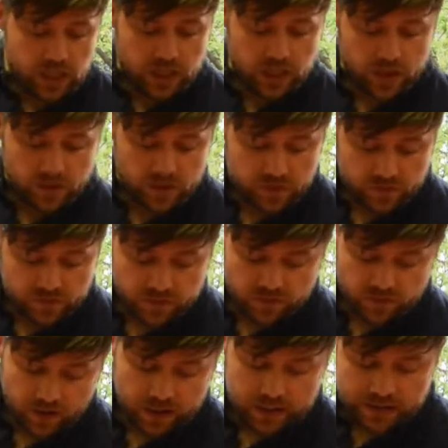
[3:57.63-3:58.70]
of
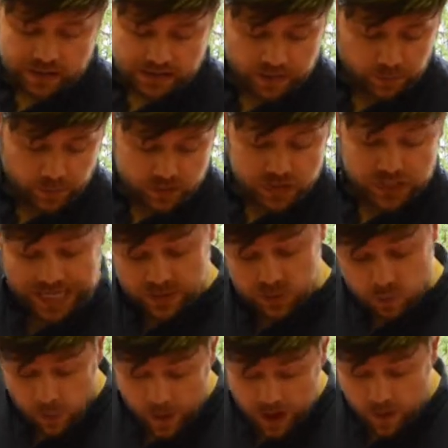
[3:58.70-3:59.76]
violence and oppression as
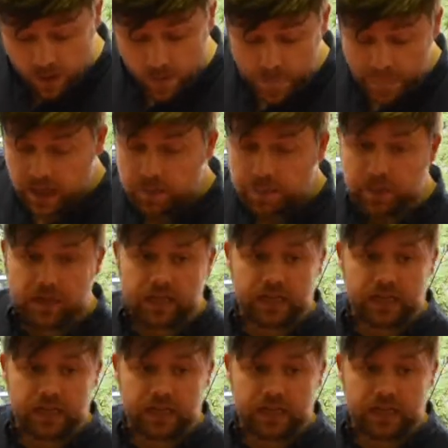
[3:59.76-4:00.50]
well, but